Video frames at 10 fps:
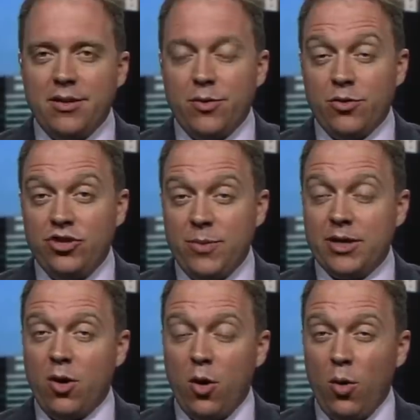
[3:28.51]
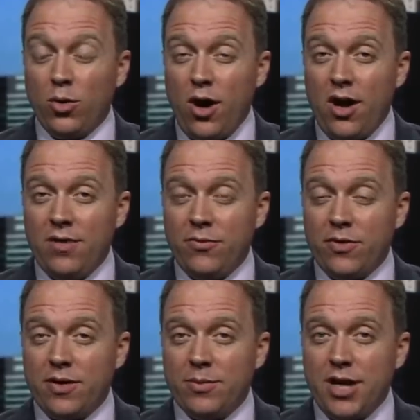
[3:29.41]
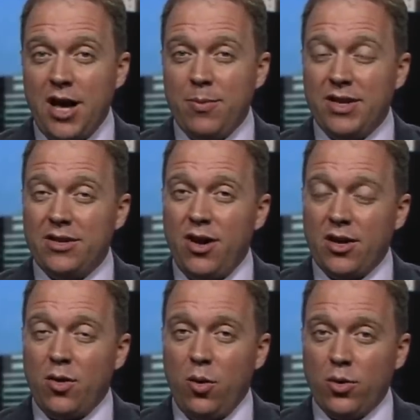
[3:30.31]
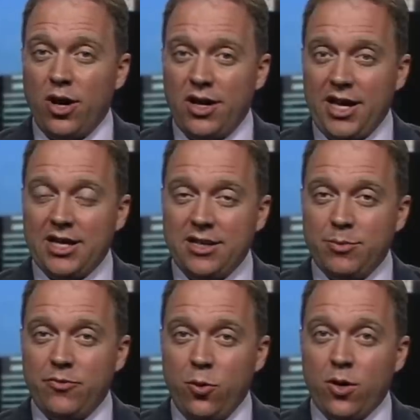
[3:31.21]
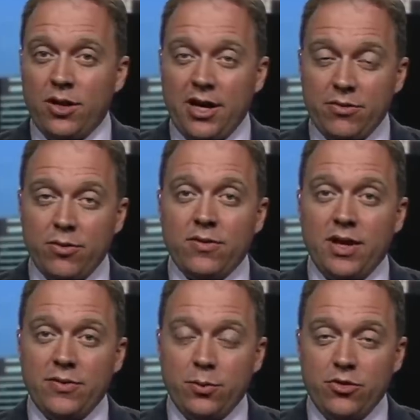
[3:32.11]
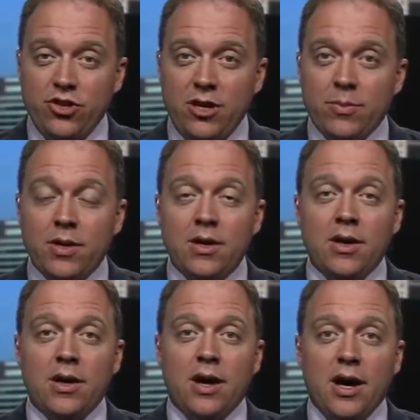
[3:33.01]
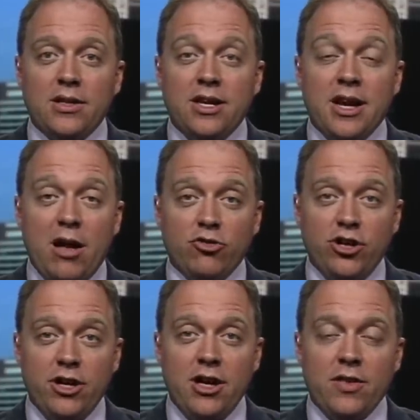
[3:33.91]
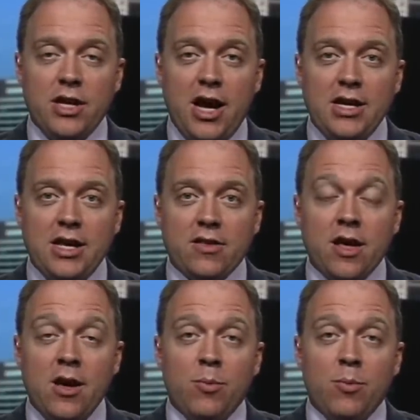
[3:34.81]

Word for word: you know, the regime can hold on for some time, but not hold on like it did before, like sort of like the regime uh, did in Algeria in the 90s.